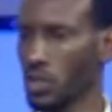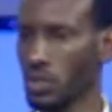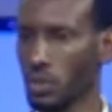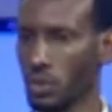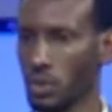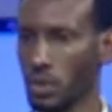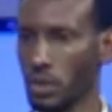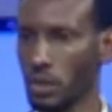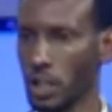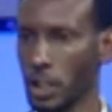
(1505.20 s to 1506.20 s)
So
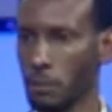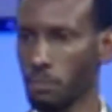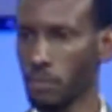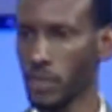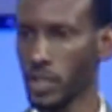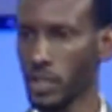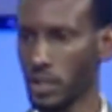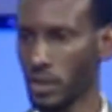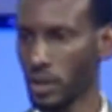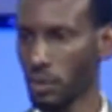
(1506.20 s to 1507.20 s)
it's
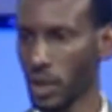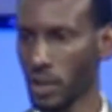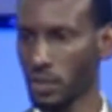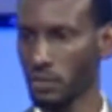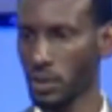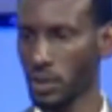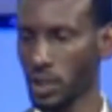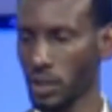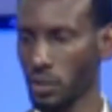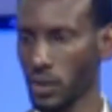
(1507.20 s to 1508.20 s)
an area we're actively
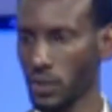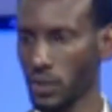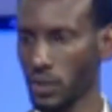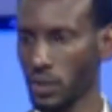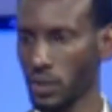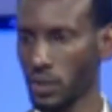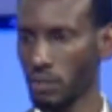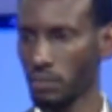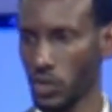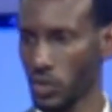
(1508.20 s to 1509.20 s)
working with,
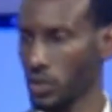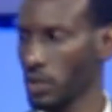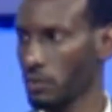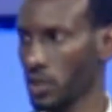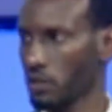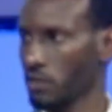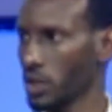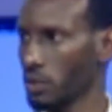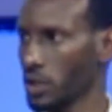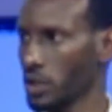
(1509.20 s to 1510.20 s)
you know, the different
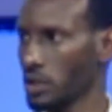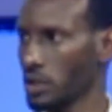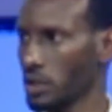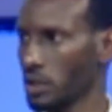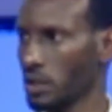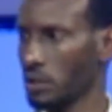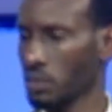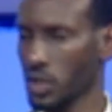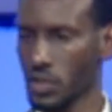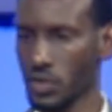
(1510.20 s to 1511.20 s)
environment
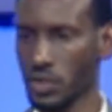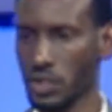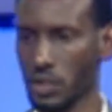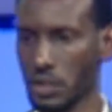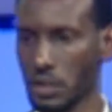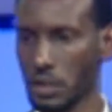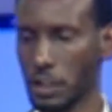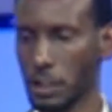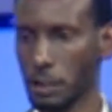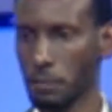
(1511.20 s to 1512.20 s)
ministries.
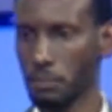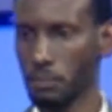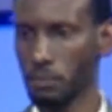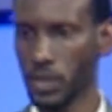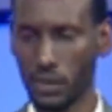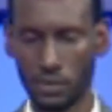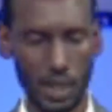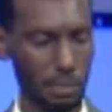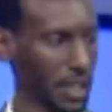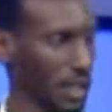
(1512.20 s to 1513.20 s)
But
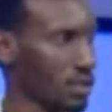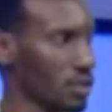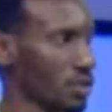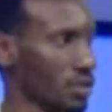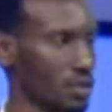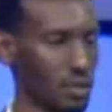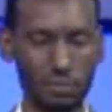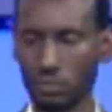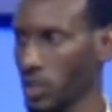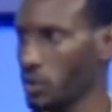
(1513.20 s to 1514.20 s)
I'm glad to know, you know,
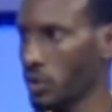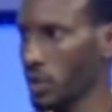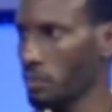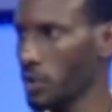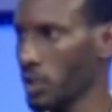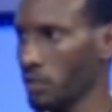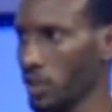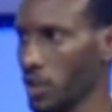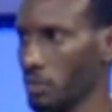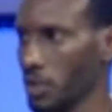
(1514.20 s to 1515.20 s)
the good thing about
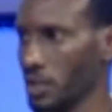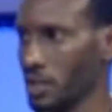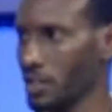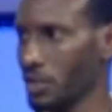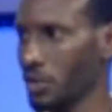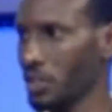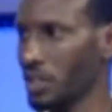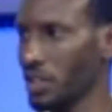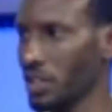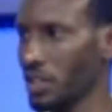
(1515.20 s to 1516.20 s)
environment is it's all
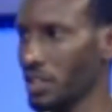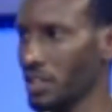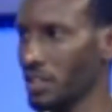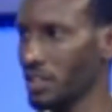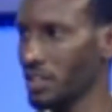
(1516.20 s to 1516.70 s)
interconnected.